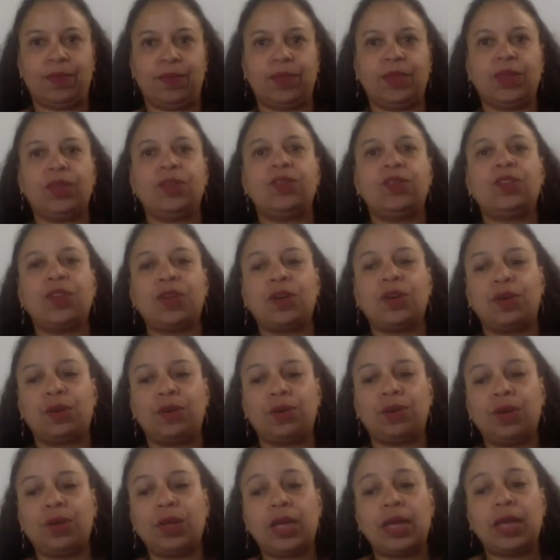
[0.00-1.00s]

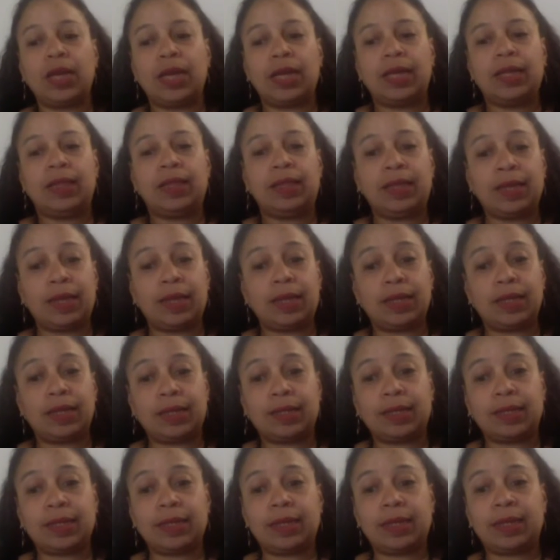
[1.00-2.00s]
So
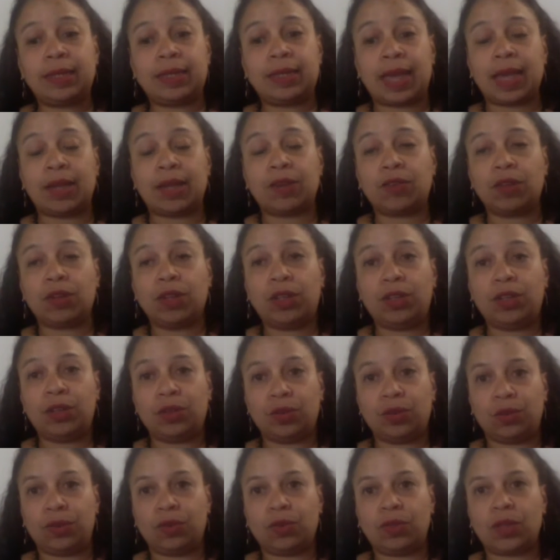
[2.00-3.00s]
this is actually
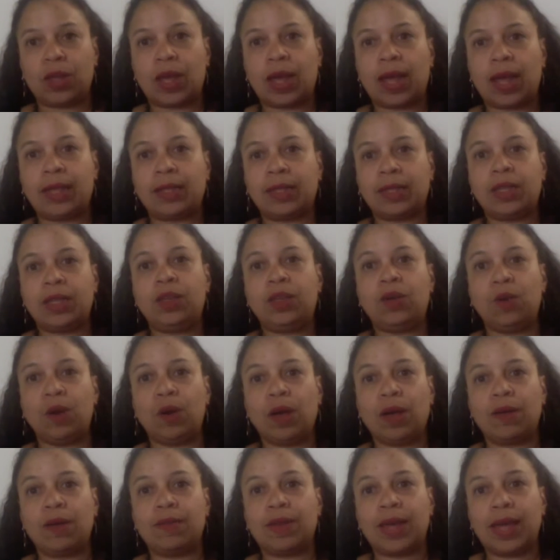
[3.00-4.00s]
used as a
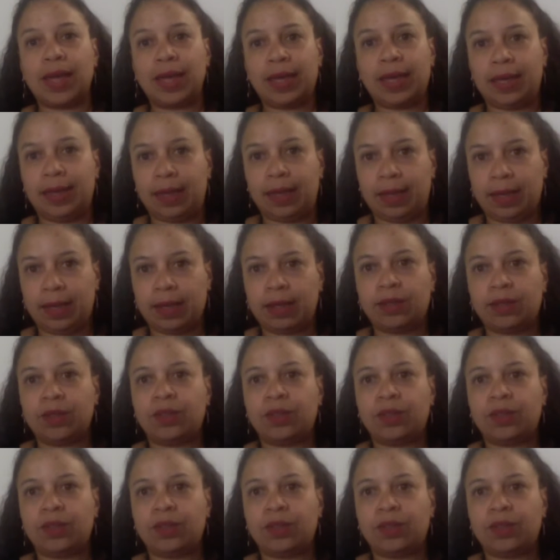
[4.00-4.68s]
yoga vahi.